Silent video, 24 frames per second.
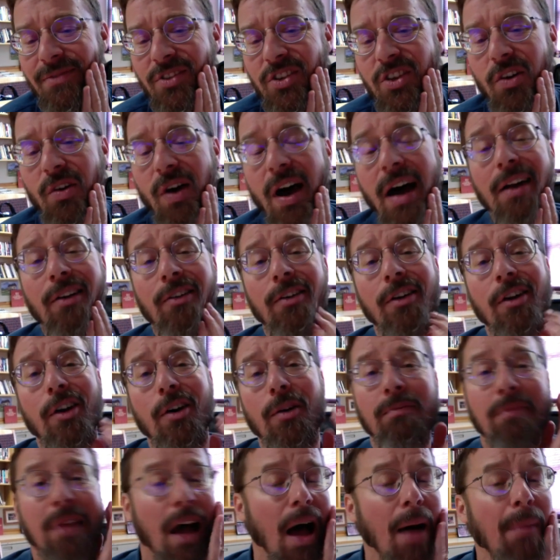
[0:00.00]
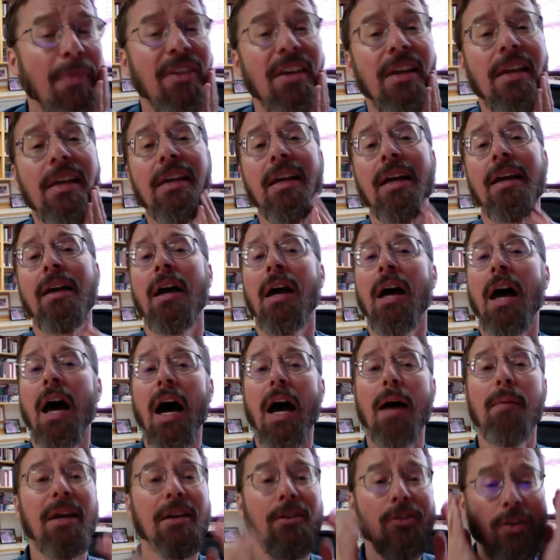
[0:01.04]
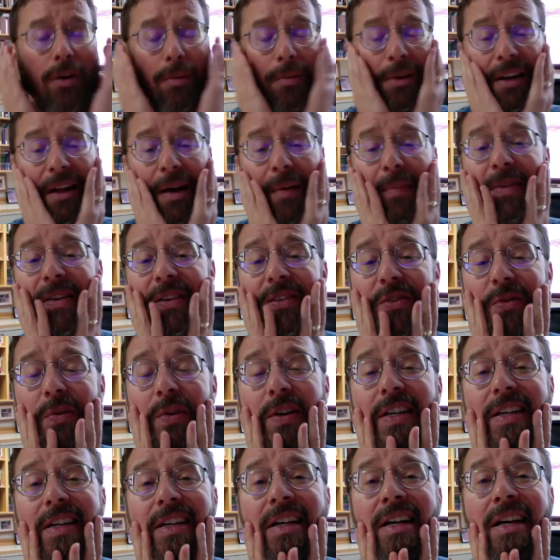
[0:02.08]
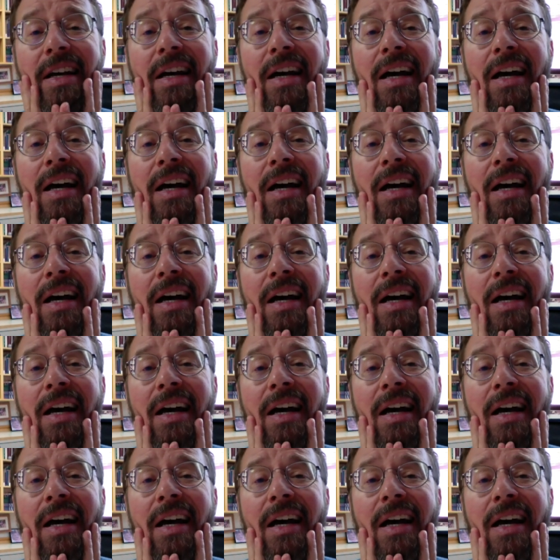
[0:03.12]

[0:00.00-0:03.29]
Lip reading: So I don't know. I'm thinking I may trim it up this week,